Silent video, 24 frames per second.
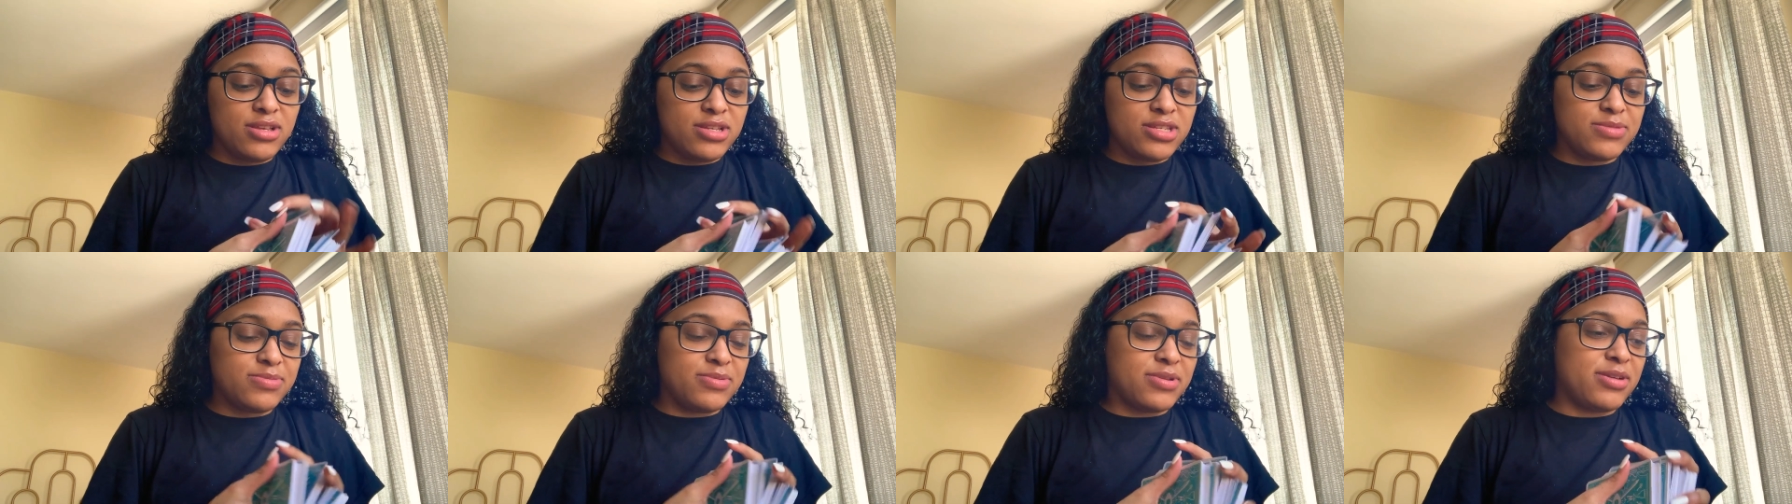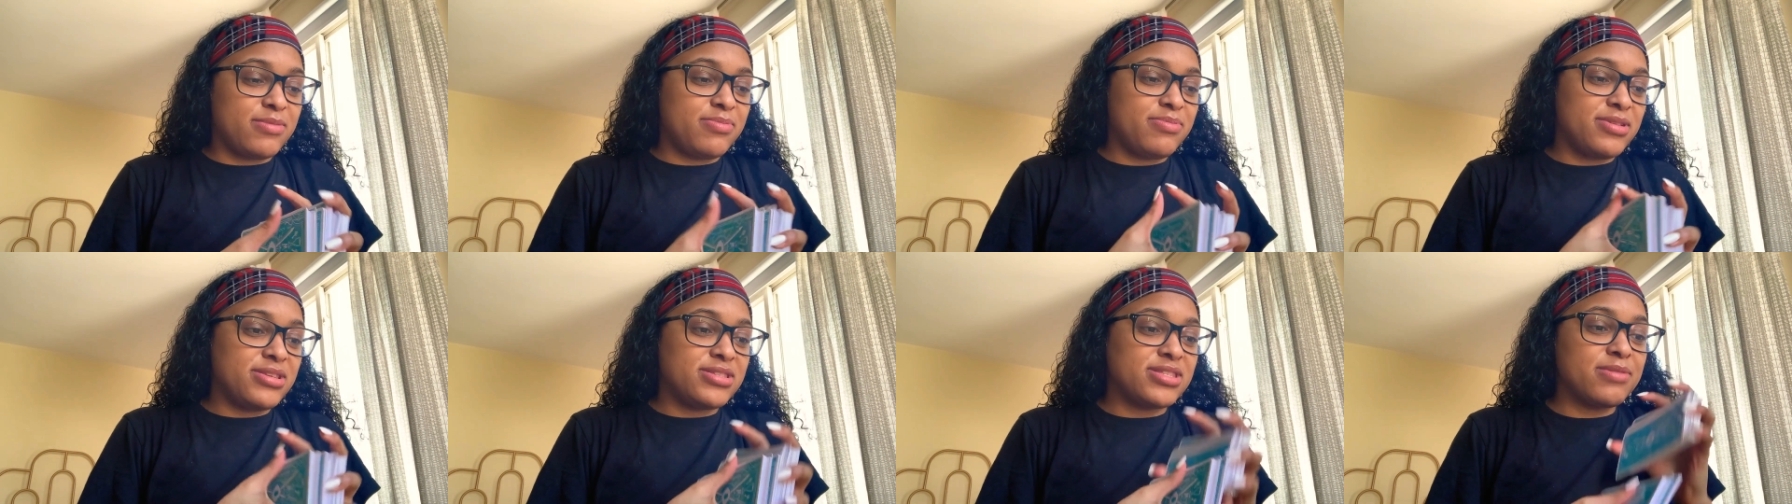
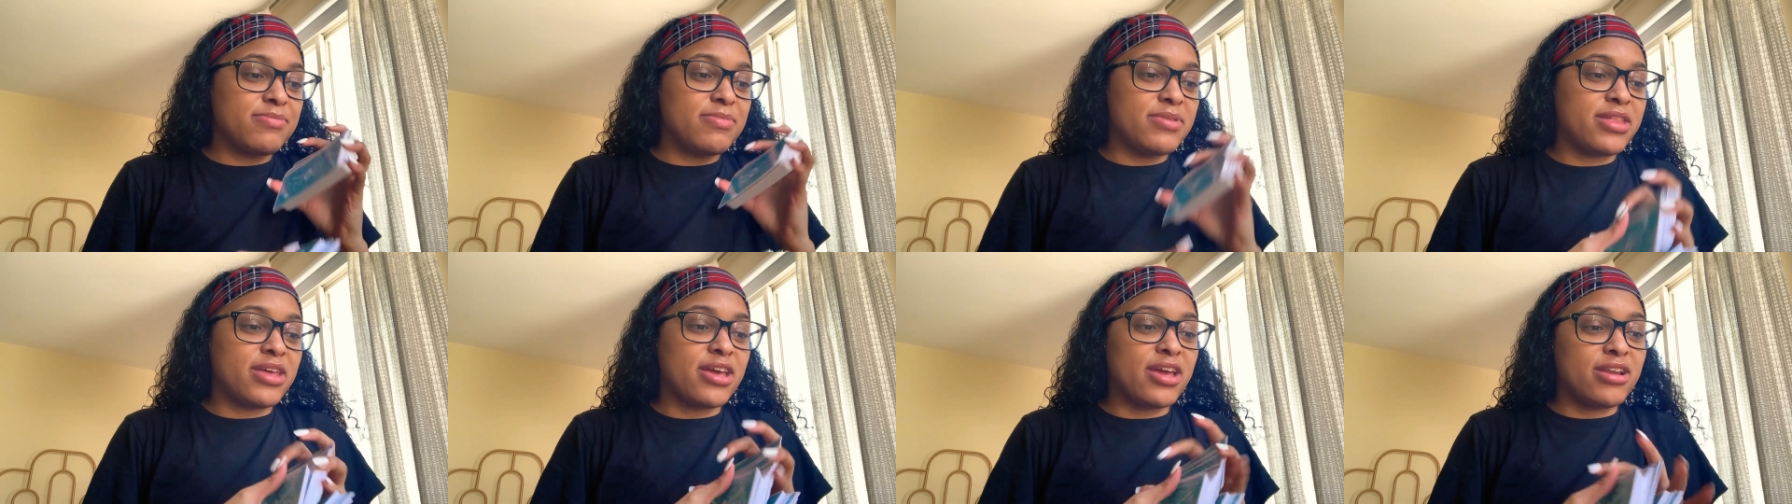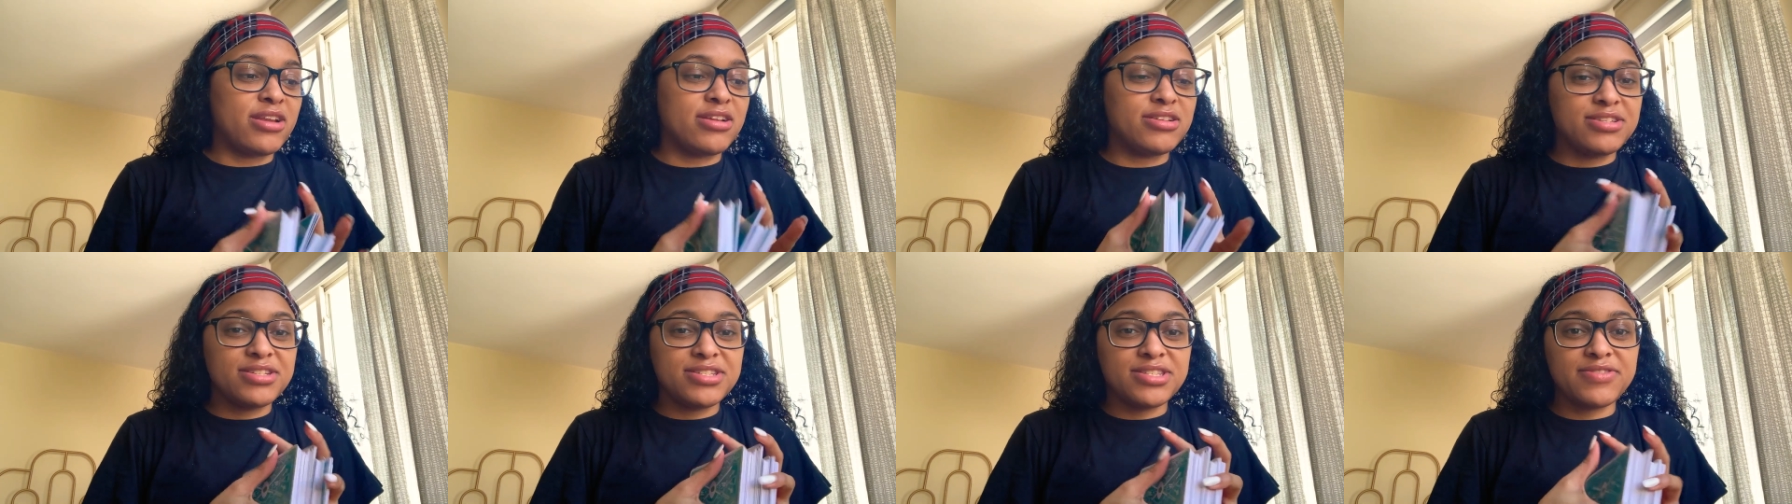Spirit, please give me the
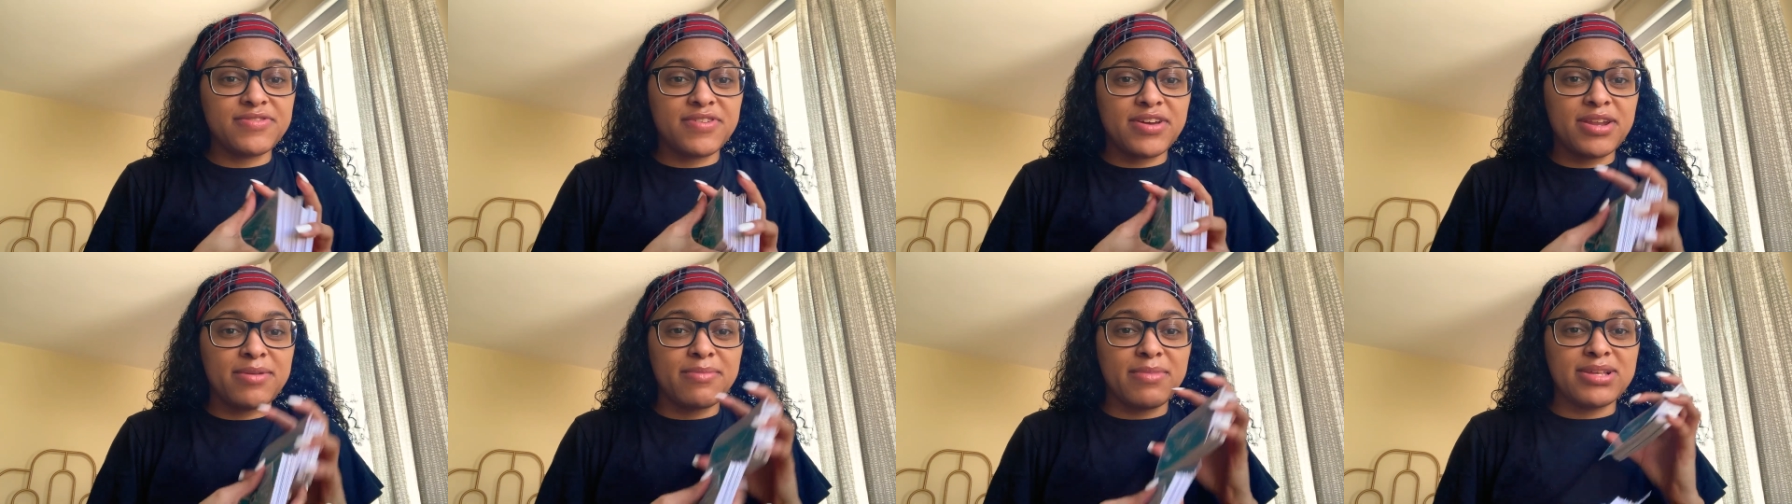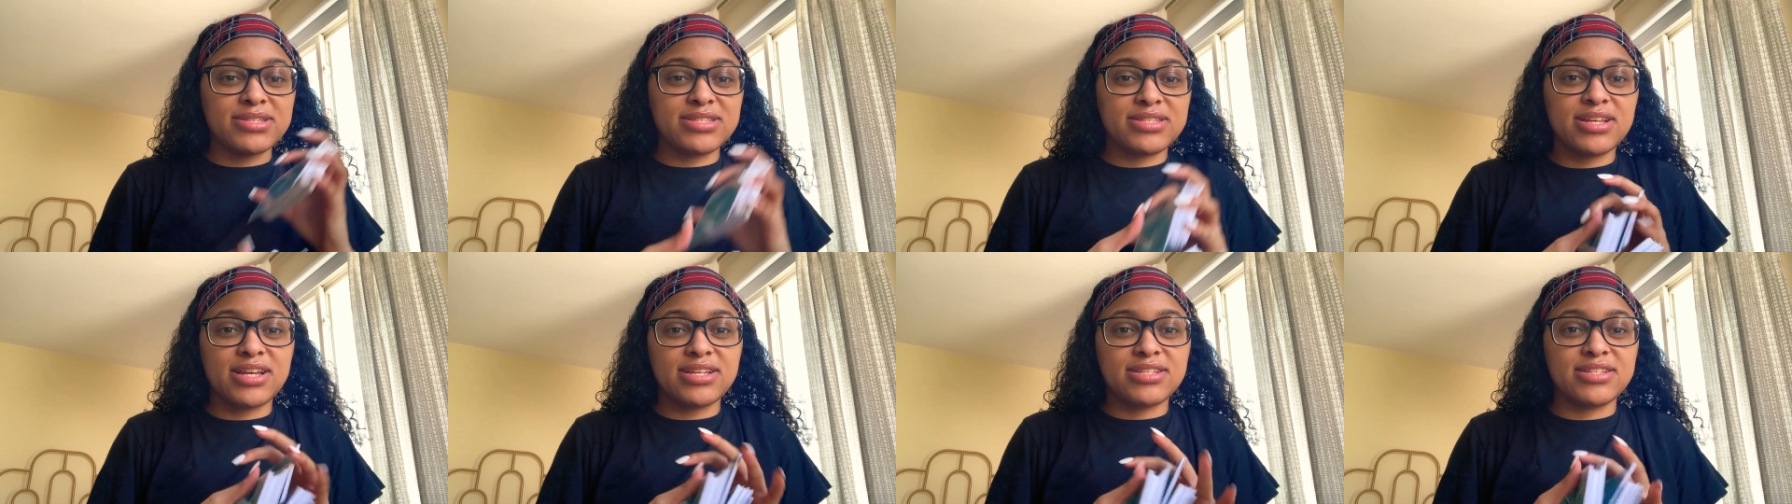energy surrounding my
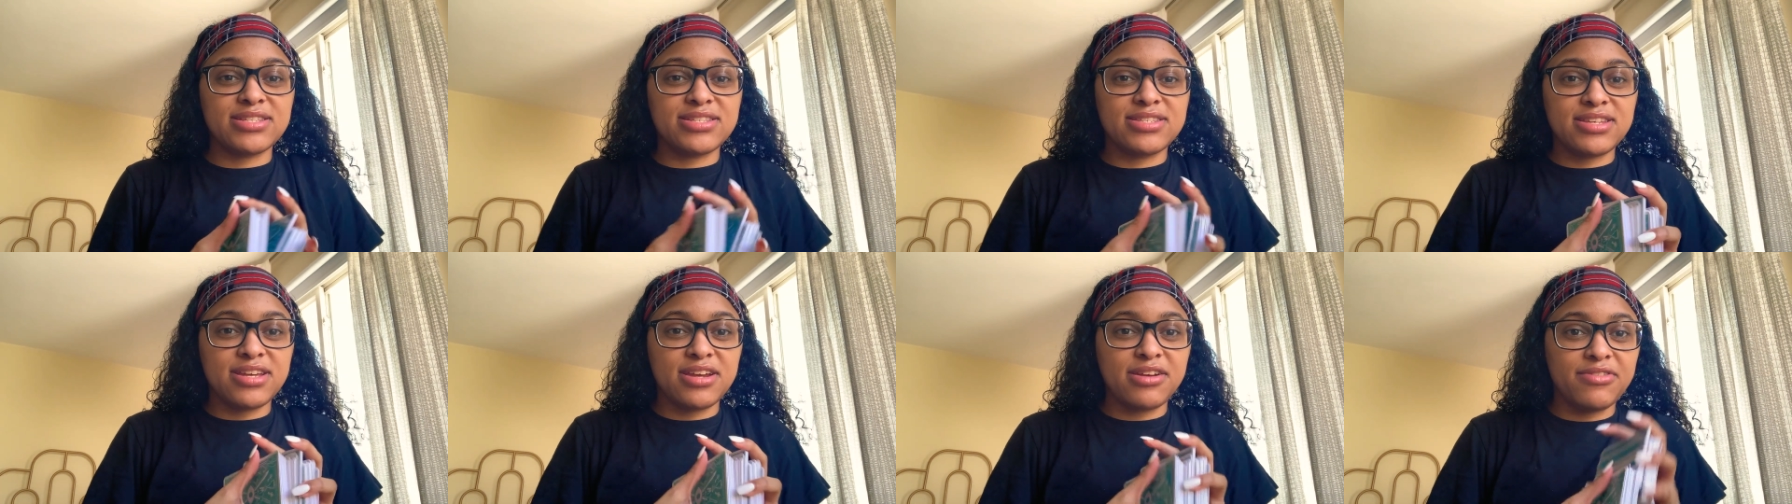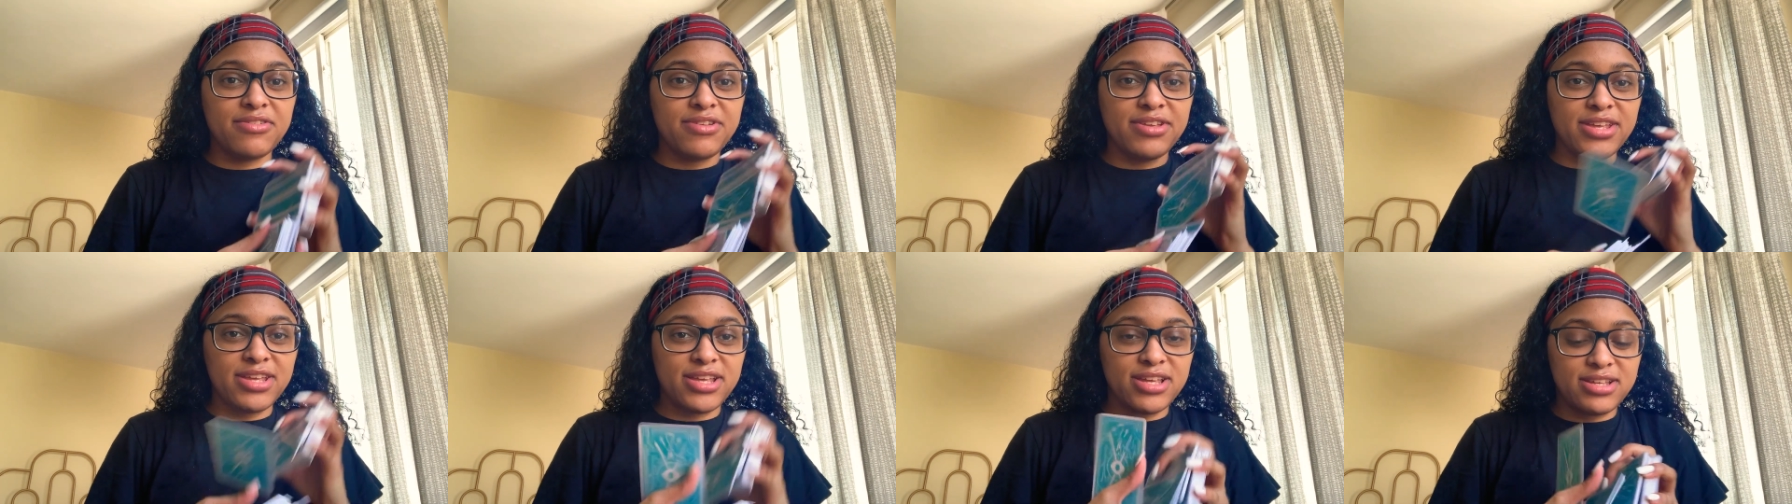
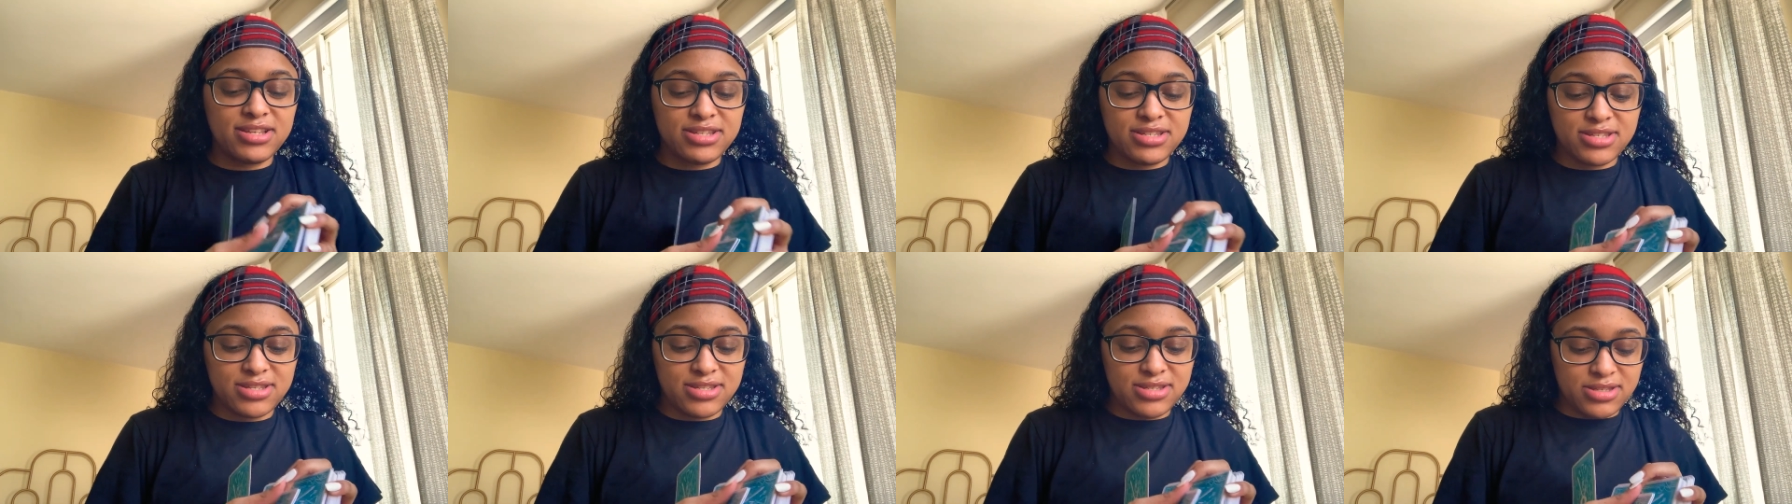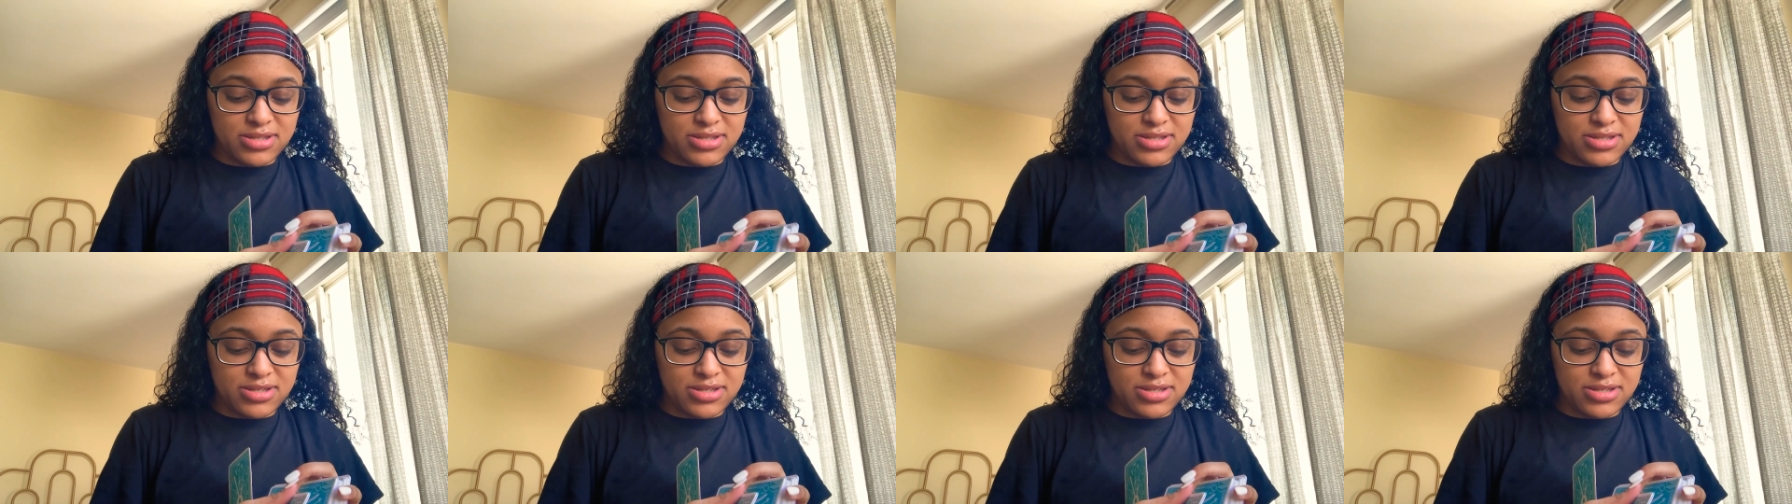Sagittarius.